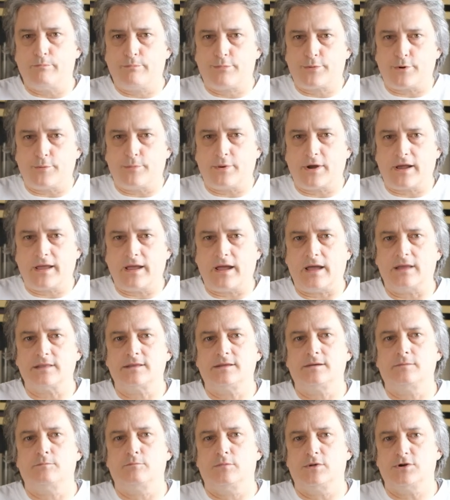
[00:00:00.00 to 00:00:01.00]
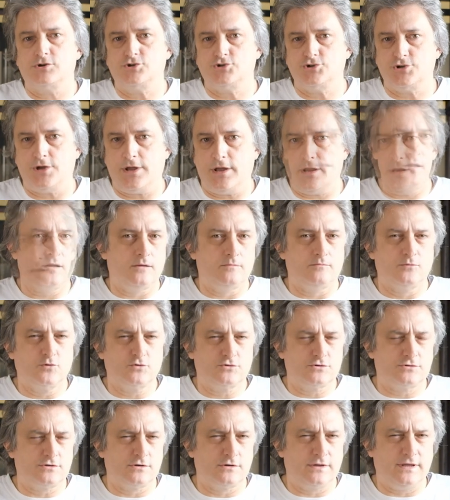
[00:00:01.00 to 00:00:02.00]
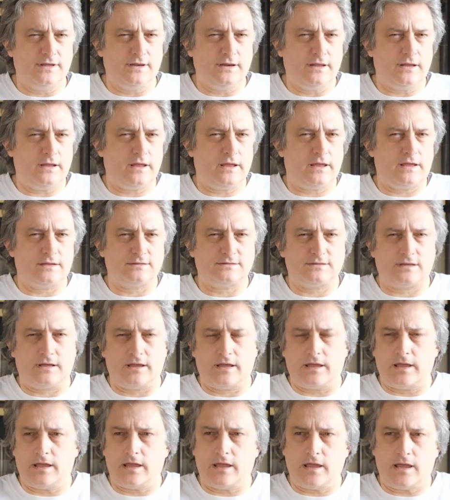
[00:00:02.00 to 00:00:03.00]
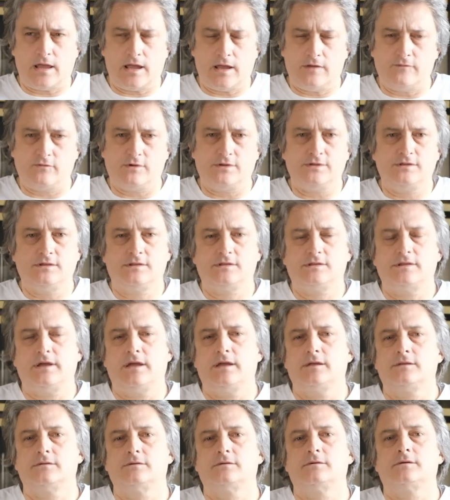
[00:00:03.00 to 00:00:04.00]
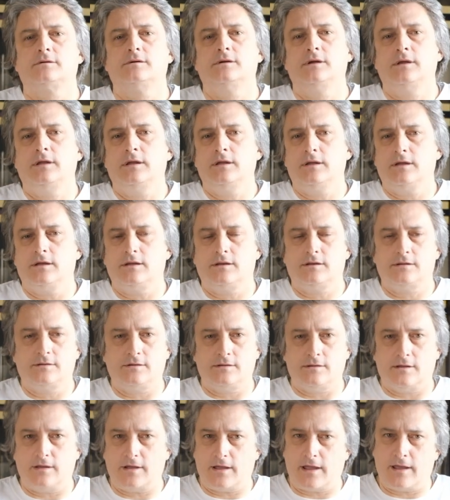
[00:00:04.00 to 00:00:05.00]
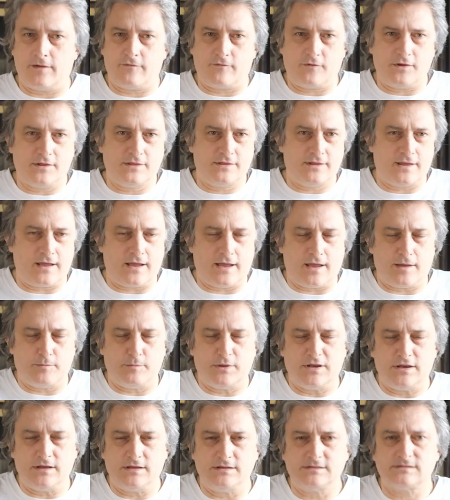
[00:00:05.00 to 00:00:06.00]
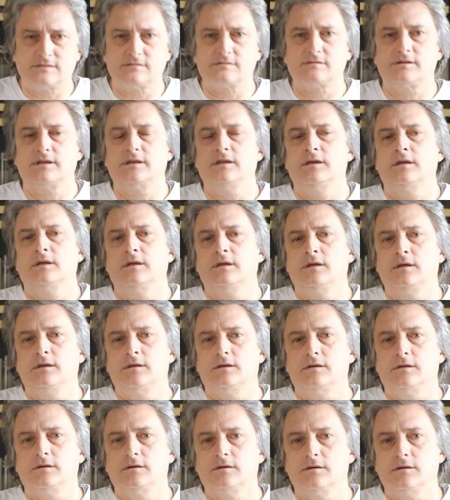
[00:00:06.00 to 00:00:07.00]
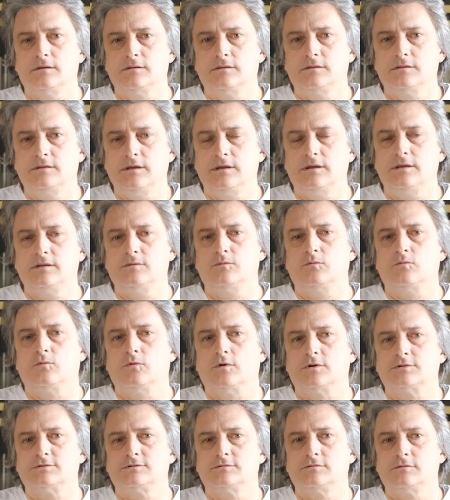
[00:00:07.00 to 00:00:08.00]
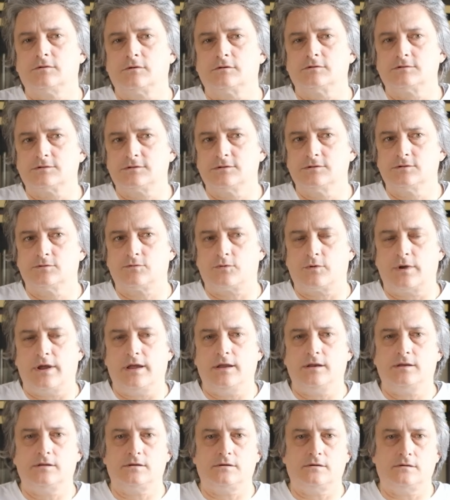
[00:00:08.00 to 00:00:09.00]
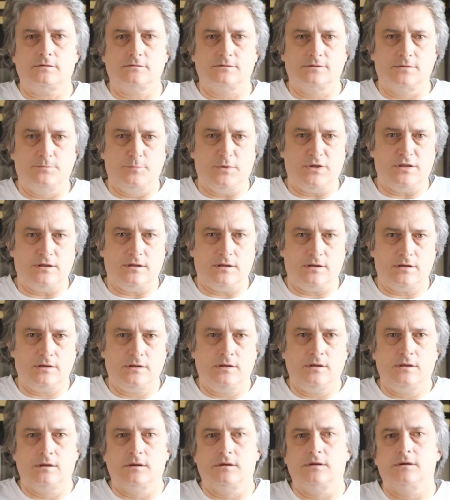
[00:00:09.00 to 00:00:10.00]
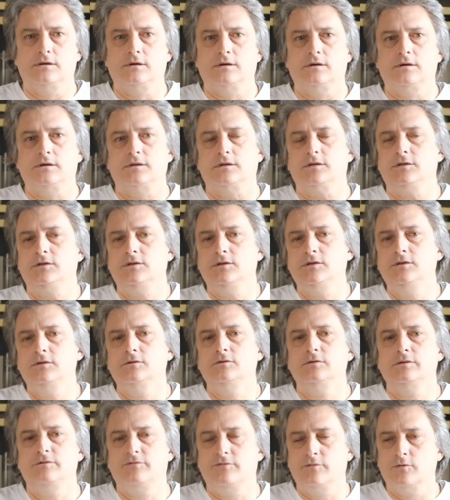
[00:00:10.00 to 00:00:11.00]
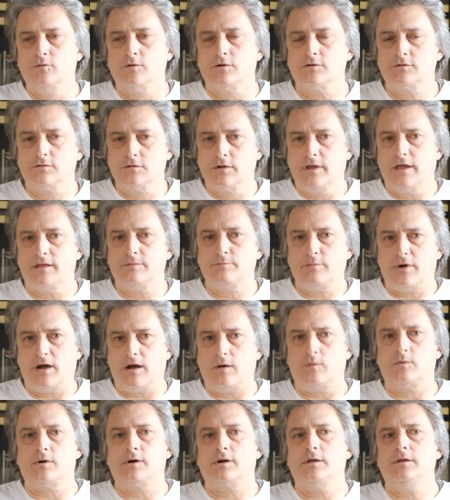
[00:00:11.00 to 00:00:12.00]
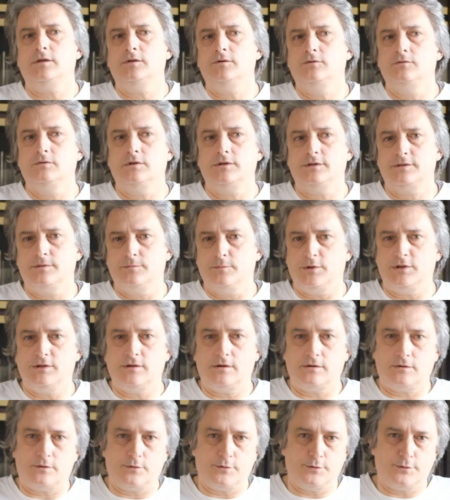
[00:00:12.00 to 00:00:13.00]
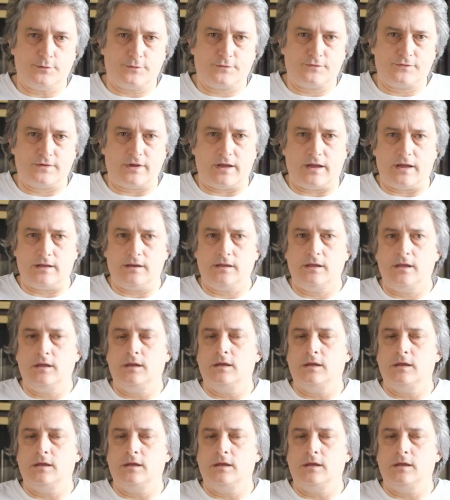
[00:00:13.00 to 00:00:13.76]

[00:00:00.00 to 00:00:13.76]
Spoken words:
propaganda machine. Mussolini, as every dictator in every time in history, did was to concentrate on the media. If you want to get power, you need the media on your side.